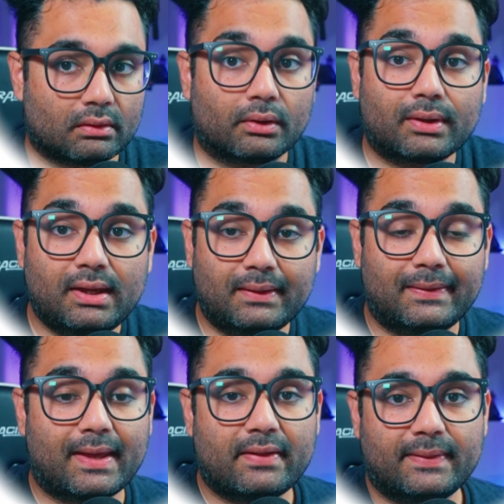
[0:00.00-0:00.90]
Okay,
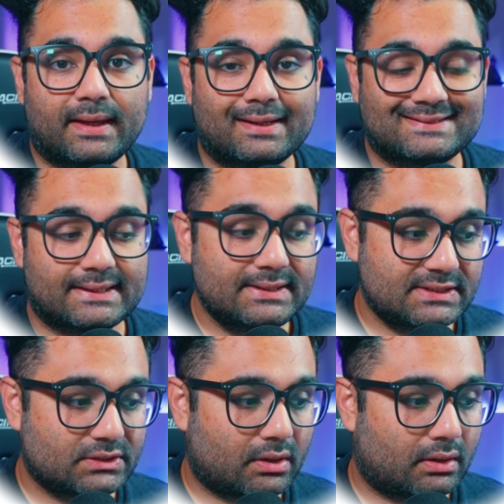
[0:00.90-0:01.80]
now that it's
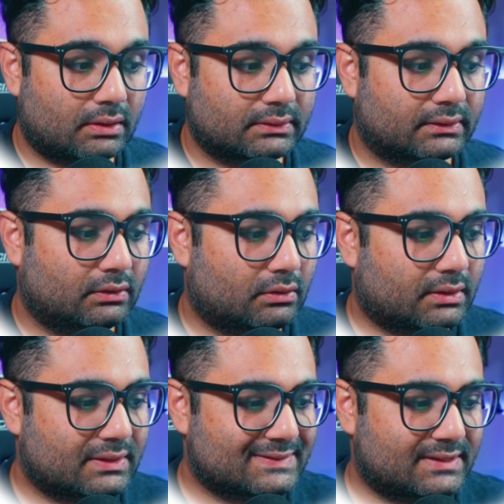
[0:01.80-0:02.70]
installed, you're
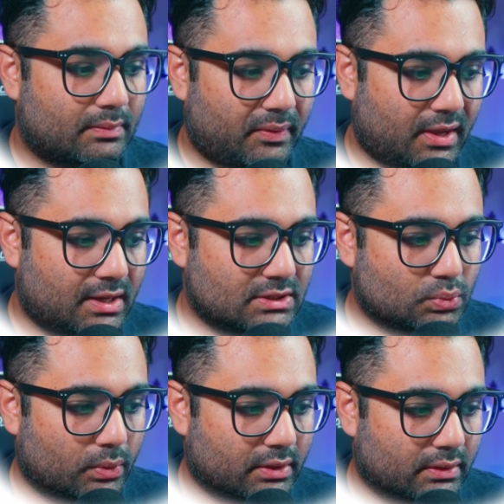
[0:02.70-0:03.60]
gonna see a page
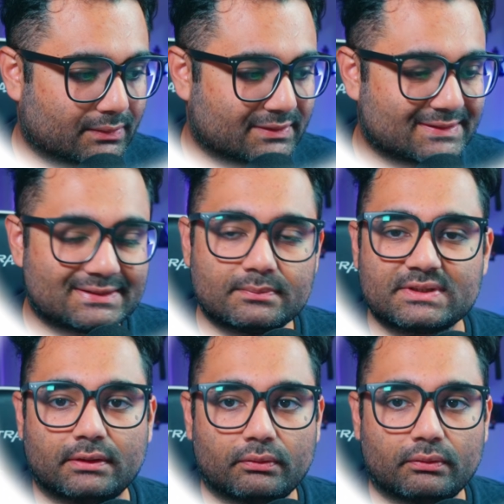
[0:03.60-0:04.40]
where the system's gonna